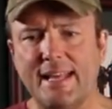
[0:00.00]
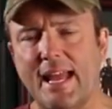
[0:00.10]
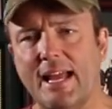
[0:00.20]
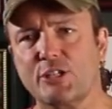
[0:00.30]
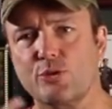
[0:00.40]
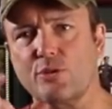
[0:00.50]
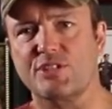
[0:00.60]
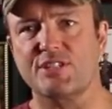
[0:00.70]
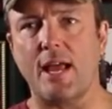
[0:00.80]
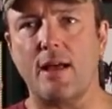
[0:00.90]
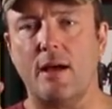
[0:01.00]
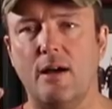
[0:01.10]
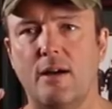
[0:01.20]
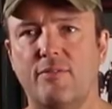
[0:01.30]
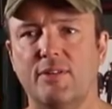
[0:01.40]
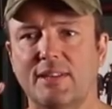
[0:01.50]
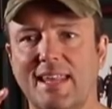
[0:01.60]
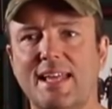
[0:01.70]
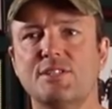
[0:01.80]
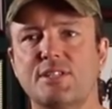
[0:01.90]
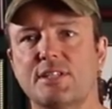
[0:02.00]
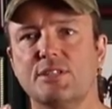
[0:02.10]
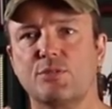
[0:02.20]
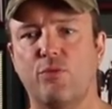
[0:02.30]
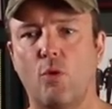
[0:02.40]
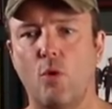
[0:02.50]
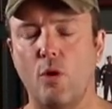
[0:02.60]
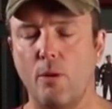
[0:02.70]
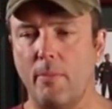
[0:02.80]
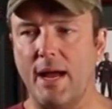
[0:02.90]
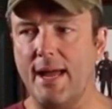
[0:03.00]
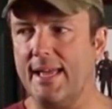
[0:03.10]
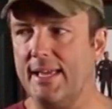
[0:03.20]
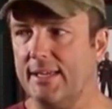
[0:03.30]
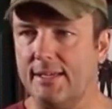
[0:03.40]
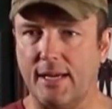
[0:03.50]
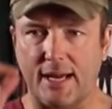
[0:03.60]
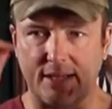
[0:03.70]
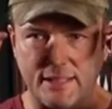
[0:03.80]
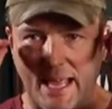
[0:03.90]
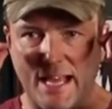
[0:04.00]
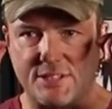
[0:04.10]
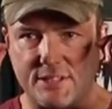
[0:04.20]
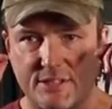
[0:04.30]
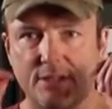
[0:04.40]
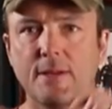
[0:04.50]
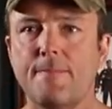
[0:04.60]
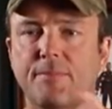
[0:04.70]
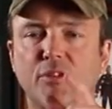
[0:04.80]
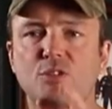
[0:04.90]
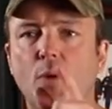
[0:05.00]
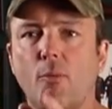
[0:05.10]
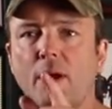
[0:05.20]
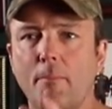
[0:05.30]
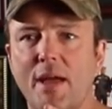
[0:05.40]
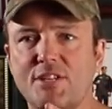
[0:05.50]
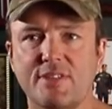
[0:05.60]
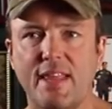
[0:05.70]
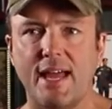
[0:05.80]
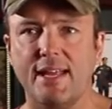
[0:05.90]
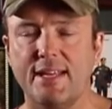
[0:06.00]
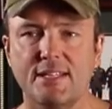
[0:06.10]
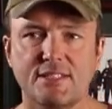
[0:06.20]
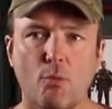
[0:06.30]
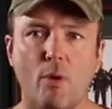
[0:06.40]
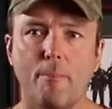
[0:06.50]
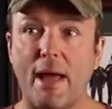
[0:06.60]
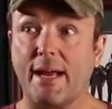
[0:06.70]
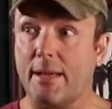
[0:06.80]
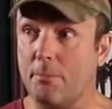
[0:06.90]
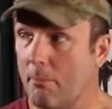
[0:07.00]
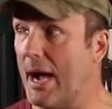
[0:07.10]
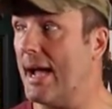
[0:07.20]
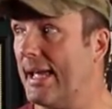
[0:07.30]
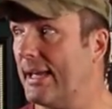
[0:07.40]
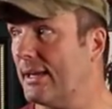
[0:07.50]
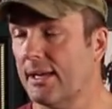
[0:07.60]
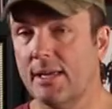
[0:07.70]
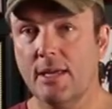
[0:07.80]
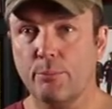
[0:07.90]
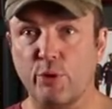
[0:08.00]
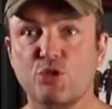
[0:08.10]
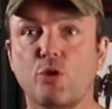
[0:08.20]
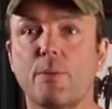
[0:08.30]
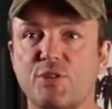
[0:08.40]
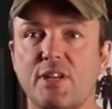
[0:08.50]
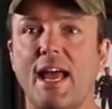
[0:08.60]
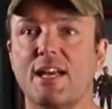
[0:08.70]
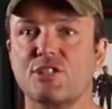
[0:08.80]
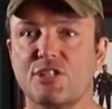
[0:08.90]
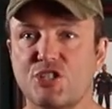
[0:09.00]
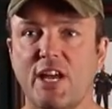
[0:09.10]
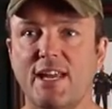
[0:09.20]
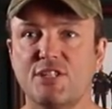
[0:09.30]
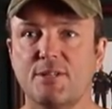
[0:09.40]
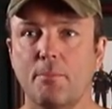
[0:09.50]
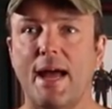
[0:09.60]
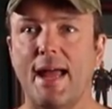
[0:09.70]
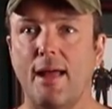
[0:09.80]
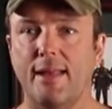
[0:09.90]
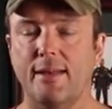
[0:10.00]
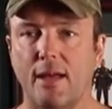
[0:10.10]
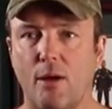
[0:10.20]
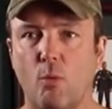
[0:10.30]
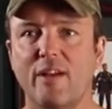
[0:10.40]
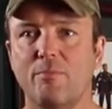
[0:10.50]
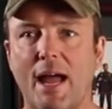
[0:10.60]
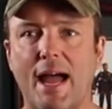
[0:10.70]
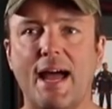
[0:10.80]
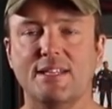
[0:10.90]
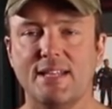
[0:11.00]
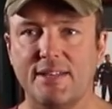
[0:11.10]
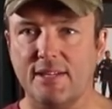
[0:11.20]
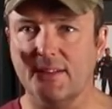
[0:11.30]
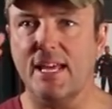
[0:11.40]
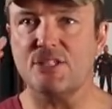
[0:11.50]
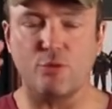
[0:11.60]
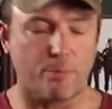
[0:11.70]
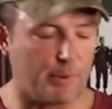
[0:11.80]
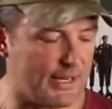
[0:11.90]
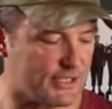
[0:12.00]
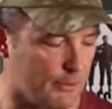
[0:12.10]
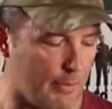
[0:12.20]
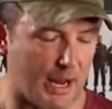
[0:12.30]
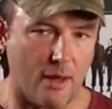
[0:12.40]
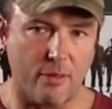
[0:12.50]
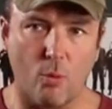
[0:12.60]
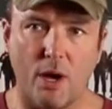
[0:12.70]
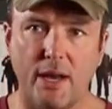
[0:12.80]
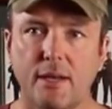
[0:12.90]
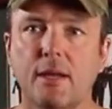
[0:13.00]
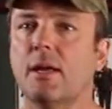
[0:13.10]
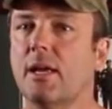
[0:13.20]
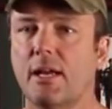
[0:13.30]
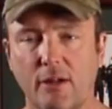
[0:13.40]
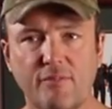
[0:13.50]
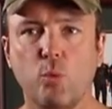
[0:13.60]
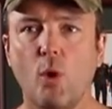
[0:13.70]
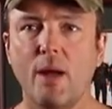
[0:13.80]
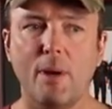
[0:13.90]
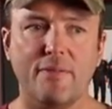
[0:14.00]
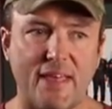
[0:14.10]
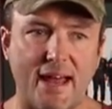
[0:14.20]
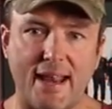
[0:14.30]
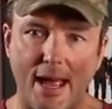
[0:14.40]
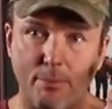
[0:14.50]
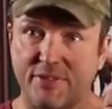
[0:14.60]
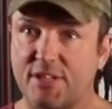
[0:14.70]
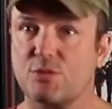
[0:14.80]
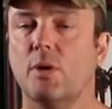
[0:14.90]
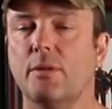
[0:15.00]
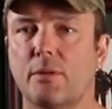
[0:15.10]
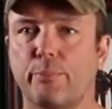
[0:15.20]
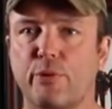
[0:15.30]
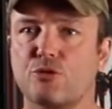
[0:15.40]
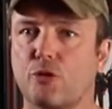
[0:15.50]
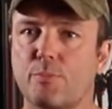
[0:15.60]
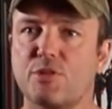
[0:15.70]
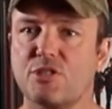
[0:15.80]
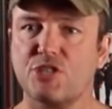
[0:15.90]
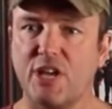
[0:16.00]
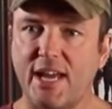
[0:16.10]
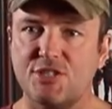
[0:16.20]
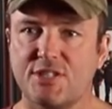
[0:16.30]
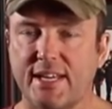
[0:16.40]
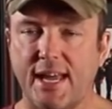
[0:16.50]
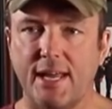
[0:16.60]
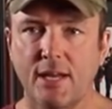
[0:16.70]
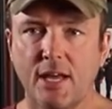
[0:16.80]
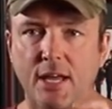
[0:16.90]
an extra set of lenses for my glasses. The reason why I want to mention that is I went back and my prescription actually changed in one of my eyes. I had the lens replaced in my other one. You don't have to worry about that eye, but this one, the prescription changed again.